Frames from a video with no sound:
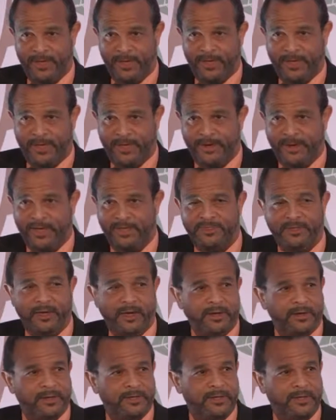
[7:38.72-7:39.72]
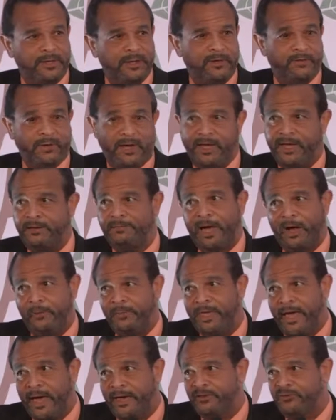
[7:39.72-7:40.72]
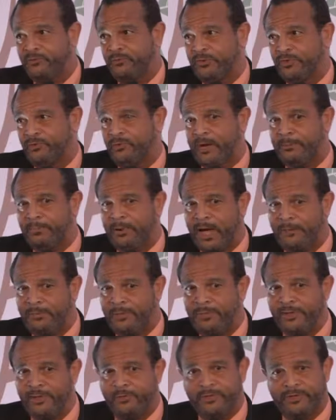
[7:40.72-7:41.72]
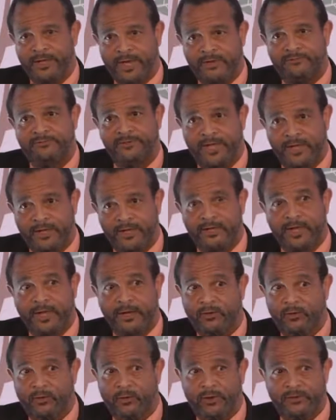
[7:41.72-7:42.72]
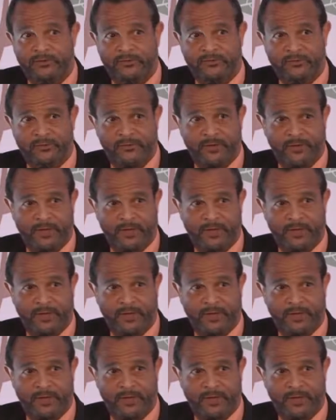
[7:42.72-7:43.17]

And I thought, you know, I'll be honest with you, I probably would not have taken that course